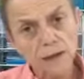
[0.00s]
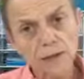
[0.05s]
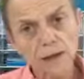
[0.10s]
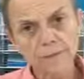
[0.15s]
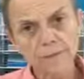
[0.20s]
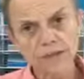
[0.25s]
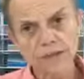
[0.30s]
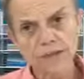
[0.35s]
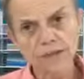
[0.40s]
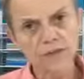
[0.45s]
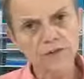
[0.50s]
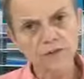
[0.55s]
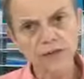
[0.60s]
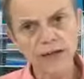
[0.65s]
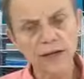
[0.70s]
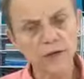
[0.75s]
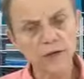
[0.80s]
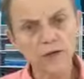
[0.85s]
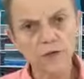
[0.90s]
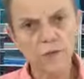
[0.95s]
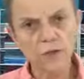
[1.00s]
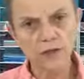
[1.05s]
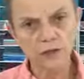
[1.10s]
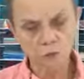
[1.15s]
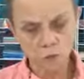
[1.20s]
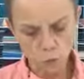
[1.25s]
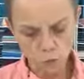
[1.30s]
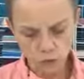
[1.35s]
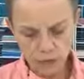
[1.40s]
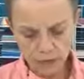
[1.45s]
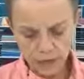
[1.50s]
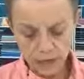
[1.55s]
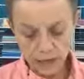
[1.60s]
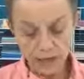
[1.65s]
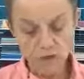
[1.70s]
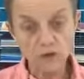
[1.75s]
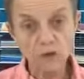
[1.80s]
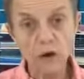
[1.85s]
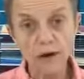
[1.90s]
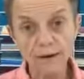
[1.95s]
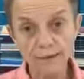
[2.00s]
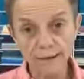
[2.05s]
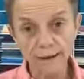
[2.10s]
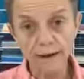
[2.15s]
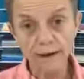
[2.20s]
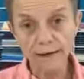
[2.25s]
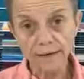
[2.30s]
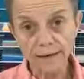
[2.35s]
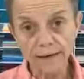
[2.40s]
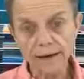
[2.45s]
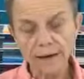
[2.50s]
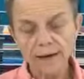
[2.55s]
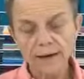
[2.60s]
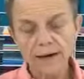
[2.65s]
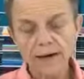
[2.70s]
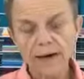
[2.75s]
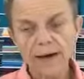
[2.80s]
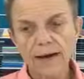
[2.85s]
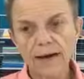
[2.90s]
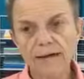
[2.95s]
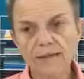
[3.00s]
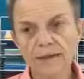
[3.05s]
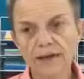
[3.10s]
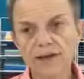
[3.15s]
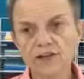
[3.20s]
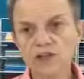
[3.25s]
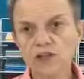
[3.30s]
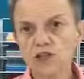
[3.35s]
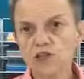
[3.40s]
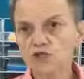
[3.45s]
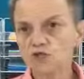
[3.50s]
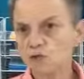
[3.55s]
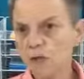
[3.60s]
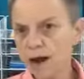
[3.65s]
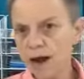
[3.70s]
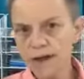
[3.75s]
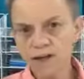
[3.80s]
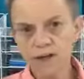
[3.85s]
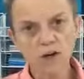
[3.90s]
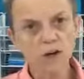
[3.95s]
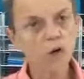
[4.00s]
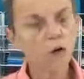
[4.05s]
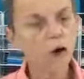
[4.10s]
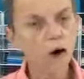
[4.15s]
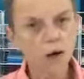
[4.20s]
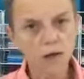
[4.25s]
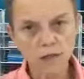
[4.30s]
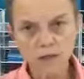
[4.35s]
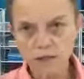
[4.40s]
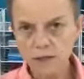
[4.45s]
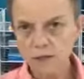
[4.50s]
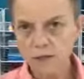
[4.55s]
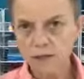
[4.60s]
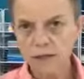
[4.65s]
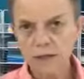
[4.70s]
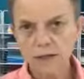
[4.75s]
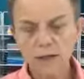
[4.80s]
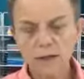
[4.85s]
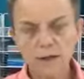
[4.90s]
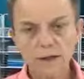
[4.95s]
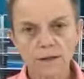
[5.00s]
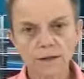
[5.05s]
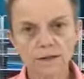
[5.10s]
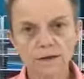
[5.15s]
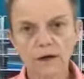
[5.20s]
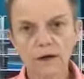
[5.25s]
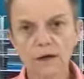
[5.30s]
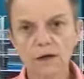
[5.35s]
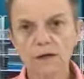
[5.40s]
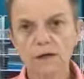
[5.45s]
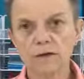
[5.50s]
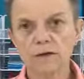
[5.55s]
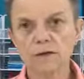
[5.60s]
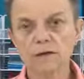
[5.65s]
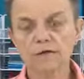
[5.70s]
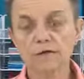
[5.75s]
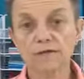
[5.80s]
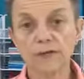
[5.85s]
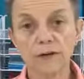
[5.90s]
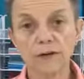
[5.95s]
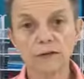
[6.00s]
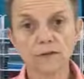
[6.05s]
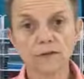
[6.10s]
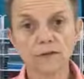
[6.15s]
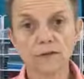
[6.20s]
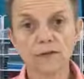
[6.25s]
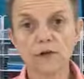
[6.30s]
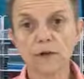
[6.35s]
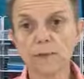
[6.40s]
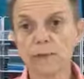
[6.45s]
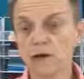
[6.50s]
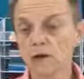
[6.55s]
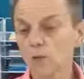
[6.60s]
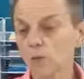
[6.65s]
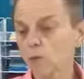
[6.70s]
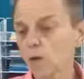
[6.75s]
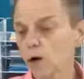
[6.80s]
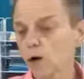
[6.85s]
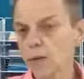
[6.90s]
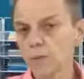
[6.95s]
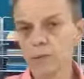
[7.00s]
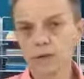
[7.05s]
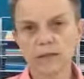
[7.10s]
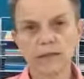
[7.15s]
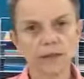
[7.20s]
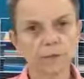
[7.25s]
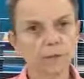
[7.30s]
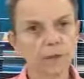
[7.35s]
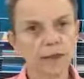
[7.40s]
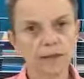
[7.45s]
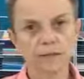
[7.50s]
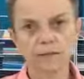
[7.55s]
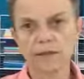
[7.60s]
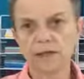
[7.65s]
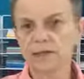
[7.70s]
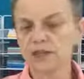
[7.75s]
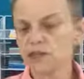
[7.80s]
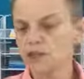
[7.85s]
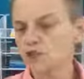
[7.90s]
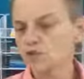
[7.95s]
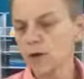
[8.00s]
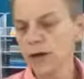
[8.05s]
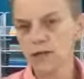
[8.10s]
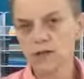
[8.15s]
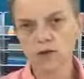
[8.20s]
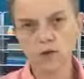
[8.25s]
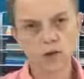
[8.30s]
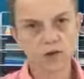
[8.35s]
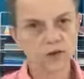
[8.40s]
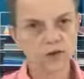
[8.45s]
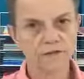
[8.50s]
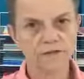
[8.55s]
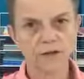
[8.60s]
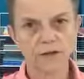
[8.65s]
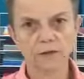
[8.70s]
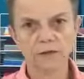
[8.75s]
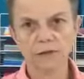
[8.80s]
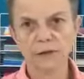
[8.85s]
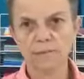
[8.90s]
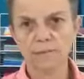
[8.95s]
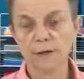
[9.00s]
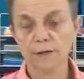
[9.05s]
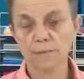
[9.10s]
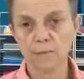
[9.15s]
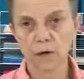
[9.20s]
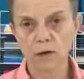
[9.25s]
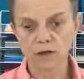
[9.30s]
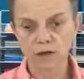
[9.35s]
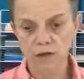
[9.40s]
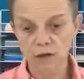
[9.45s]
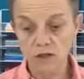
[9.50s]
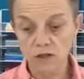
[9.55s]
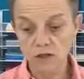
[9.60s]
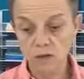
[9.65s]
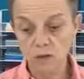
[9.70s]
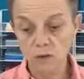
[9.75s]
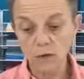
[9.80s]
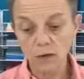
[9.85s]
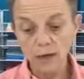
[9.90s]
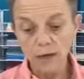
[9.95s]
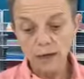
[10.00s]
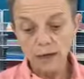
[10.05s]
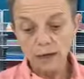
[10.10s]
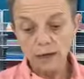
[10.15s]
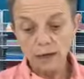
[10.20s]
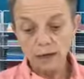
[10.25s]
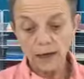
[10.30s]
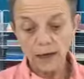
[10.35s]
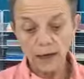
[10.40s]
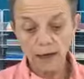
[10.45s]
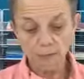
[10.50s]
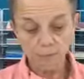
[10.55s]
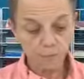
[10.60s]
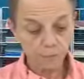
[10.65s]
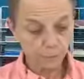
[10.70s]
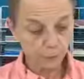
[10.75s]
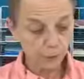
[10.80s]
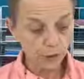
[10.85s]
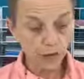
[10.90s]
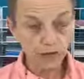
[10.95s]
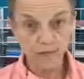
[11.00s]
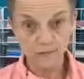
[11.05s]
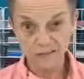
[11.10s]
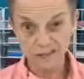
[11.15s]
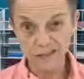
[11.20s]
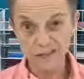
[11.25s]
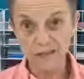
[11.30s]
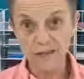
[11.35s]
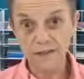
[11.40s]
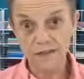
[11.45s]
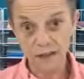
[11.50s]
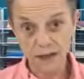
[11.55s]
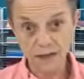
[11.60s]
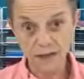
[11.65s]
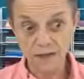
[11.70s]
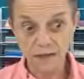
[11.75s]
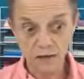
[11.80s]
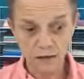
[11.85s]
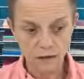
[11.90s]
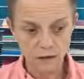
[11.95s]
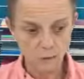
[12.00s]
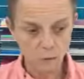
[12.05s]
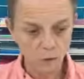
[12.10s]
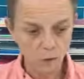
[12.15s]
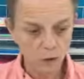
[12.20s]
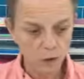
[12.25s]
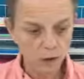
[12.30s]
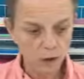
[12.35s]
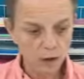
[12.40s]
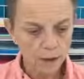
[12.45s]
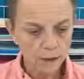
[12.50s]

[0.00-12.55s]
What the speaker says: they say you can't use because of warranty. I tried that, and that just dragged across the felt no matter where I put that blade. It just dragged across the felt and made marks on it. So I'm pretty convinced that that's not going to work.